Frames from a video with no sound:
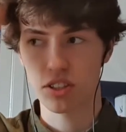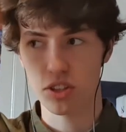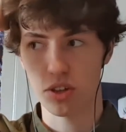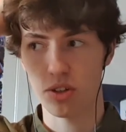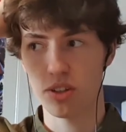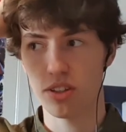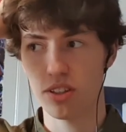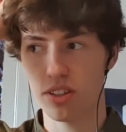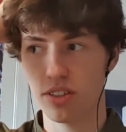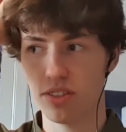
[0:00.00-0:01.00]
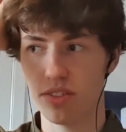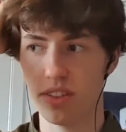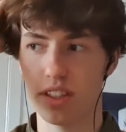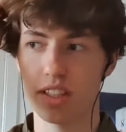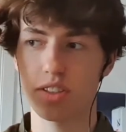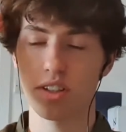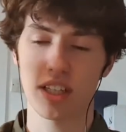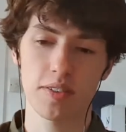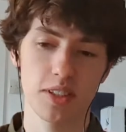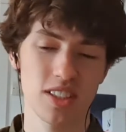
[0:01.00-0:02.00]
So this sort of gives